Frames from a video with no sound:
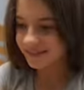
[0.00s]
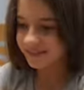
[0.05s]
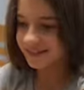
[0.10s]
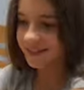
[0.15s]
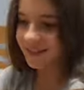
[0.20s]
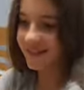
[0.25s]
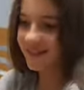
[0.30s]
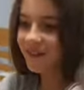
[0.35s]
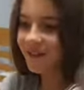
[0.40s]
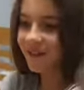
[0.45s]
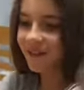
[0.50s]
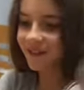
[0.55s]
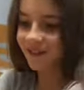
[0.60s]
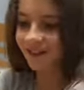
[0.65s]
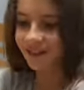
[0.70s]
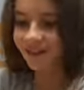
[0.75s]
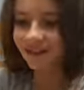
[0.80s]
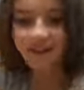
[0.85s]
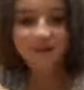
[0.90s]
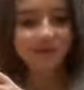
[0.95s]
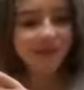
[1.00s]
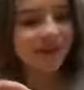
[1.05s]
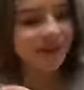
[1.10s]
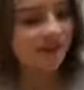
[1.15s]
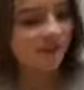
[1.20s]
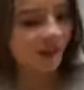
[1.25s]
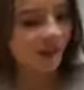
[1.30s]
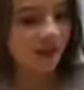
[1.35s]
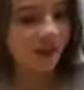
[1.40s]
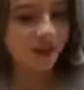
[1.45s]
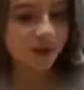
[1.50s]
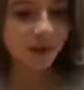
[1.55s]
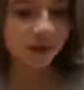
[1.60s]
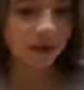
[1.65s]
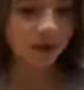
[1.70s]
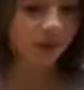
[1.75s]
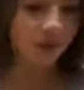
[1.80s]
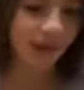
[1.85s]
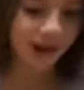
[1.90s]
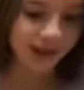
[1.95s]
Oh, lovely. Thank you so
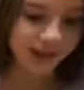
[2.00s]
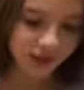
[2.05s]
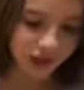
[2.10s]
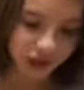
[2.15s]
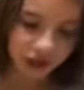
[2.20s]
much.